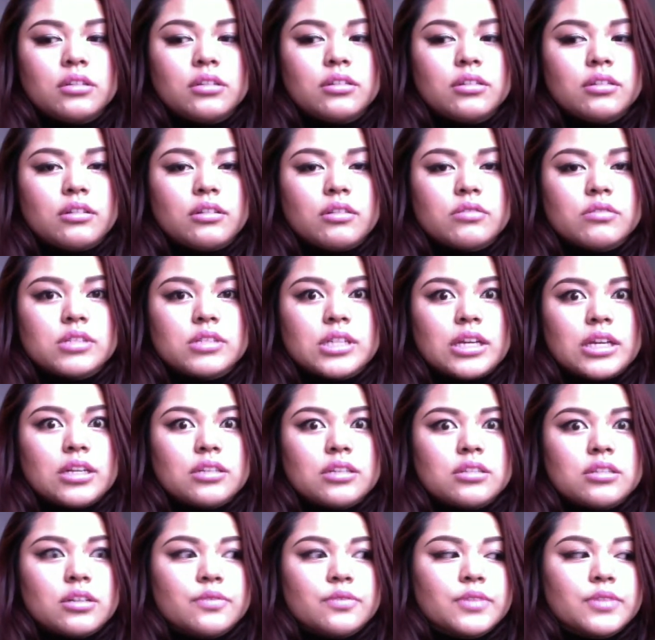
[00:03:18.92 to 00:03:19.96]
you don't see any
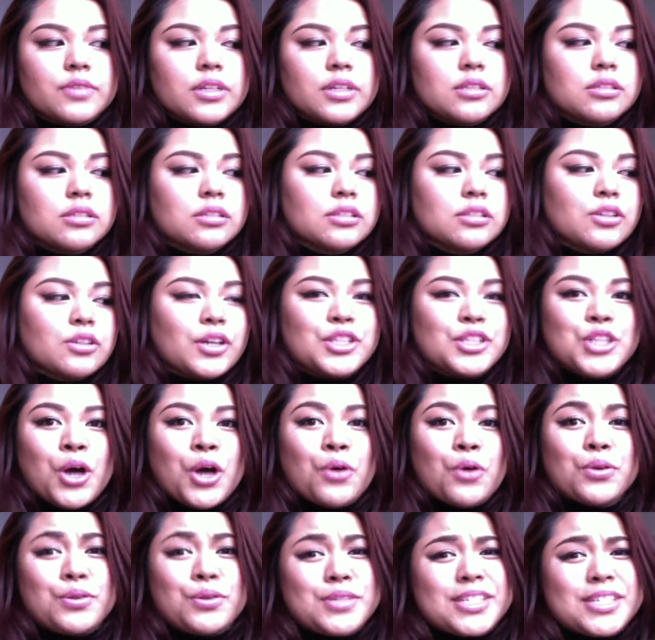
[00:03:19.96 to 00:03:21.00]
difference. So I
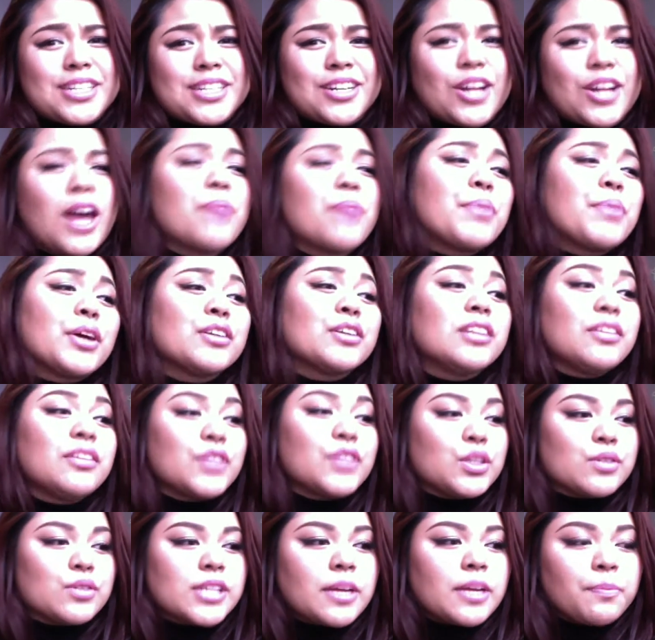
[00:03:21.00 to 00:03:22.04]
don't use it at all. I barely even
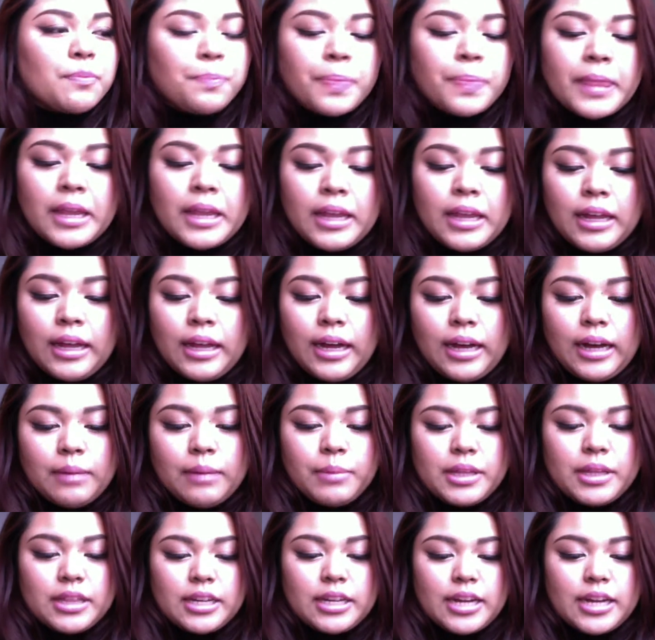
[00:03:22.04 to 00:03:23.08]
use it.
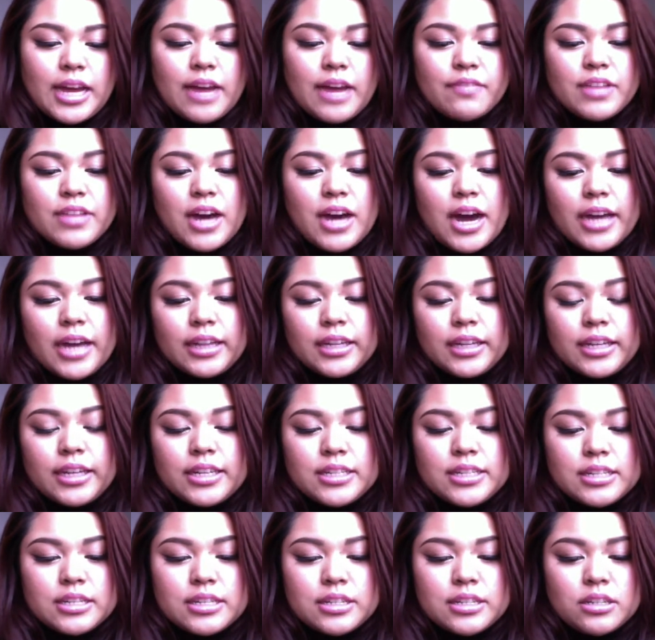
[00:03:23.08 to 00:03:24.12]
And then I have the
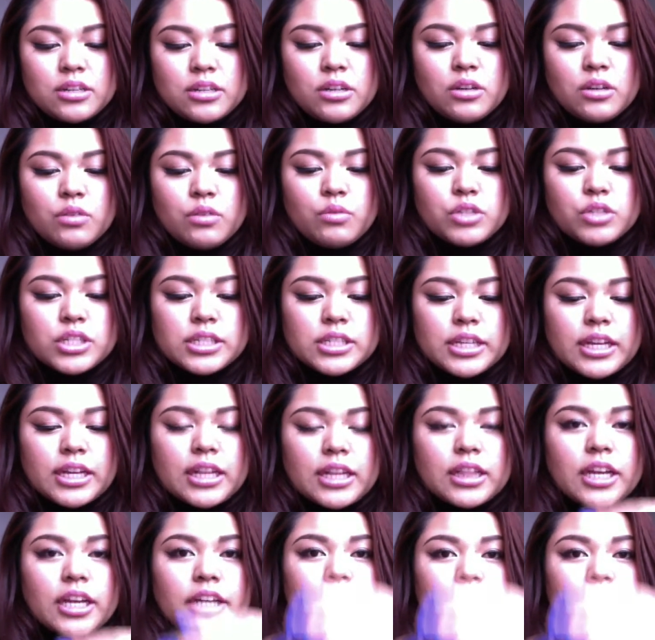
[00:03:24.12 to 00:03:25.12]
highlight, which is like a lighter